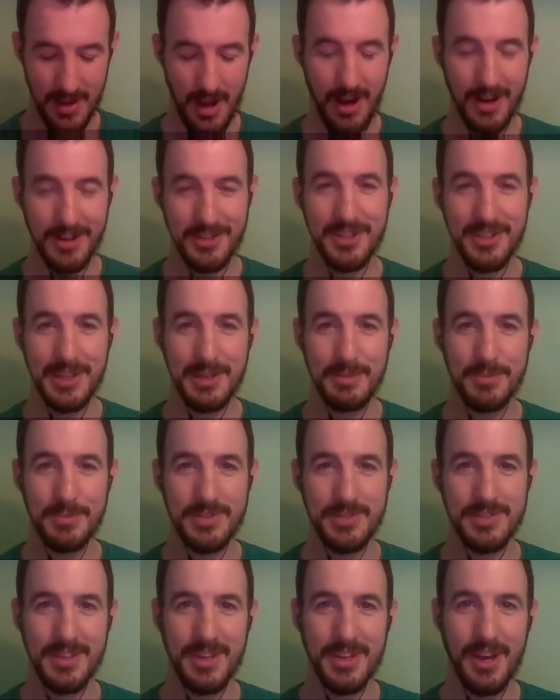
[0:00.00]

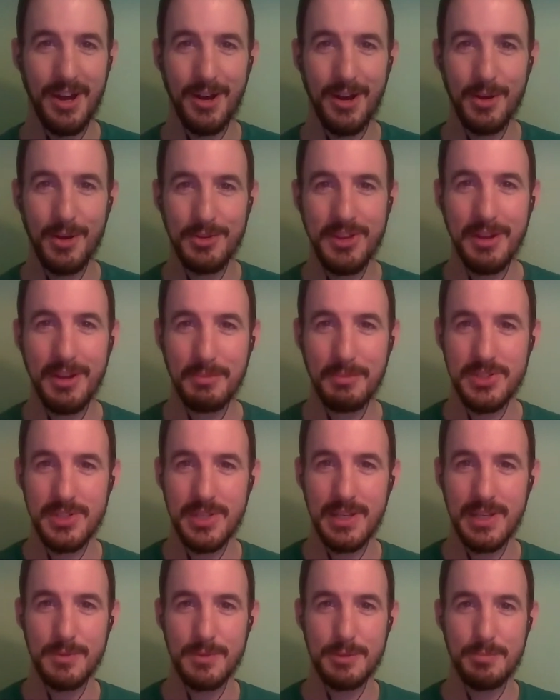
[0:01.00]
Are autonomous
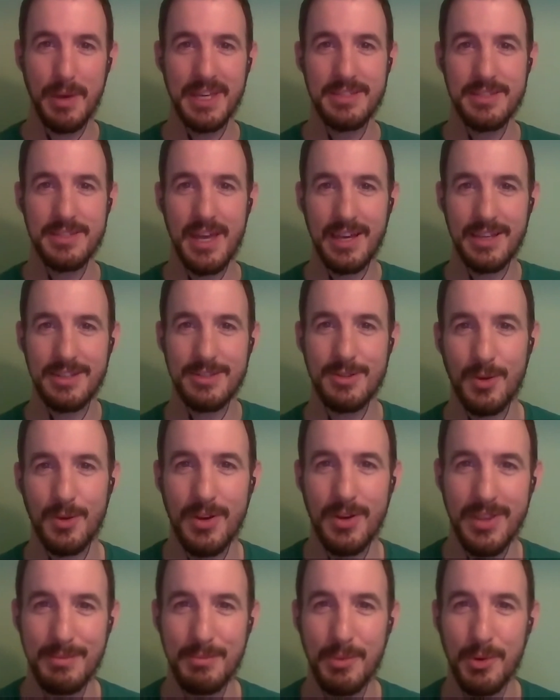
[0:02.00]
teams SpaceX, or are
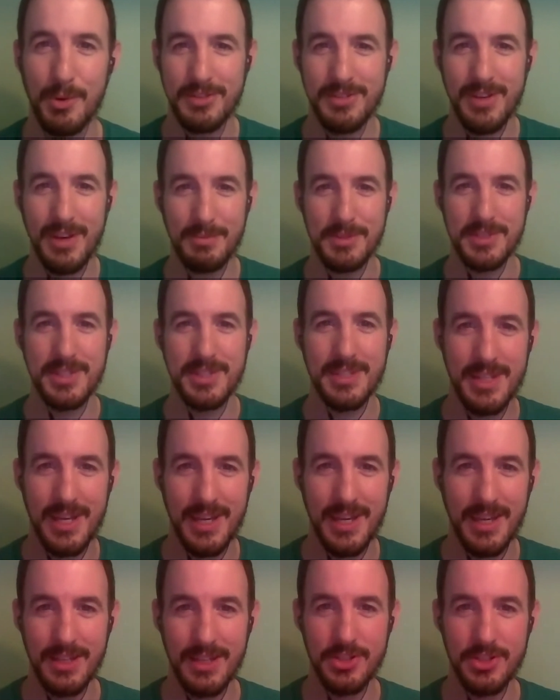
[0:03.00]
they more Thomas the
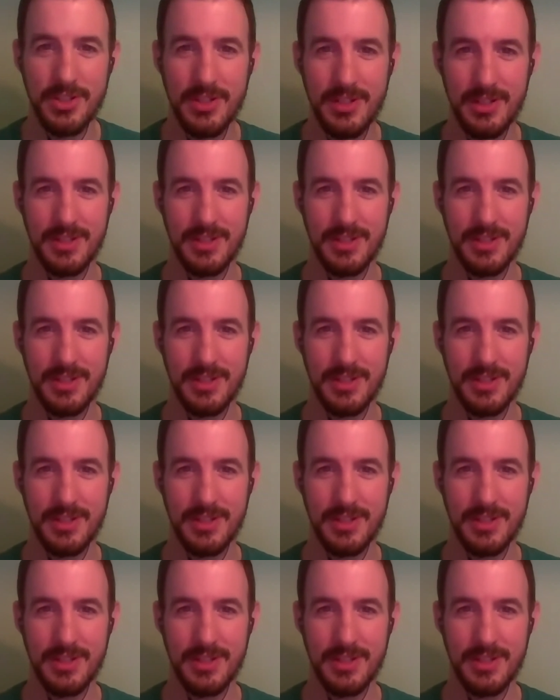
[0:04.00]
Tank Engine?